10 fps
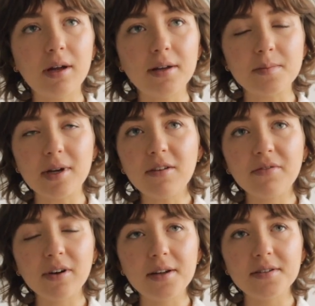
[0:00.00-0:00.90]
as many
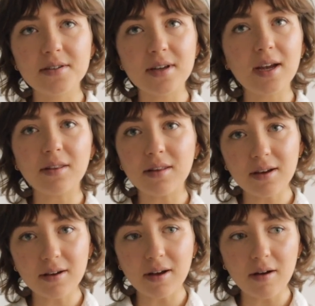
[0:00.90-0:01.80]
friends as I could
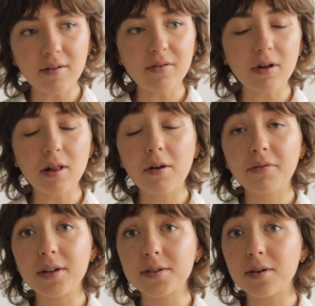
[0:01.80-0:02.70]
think of. A lot of
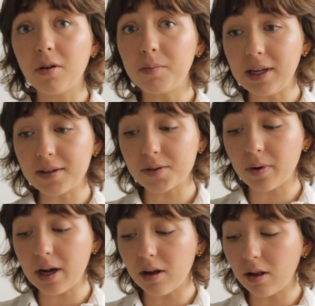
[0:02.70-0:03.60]
friends called me as
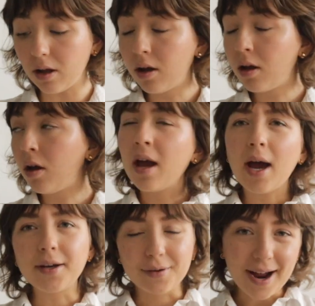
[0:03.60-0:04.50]
well.
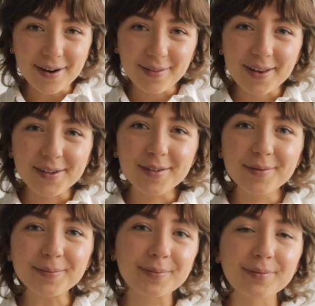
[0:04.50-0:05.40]
I cried a little.
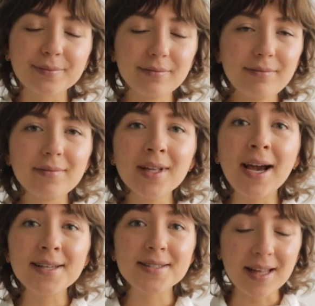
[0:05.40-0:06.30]

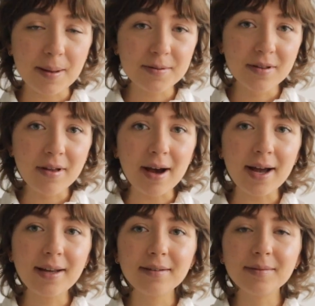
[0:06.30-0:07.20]
I slept a
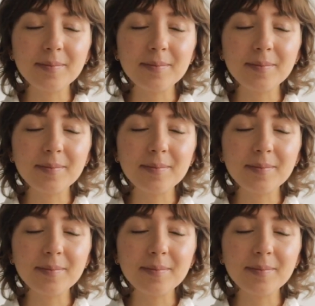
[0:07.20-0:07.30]
lot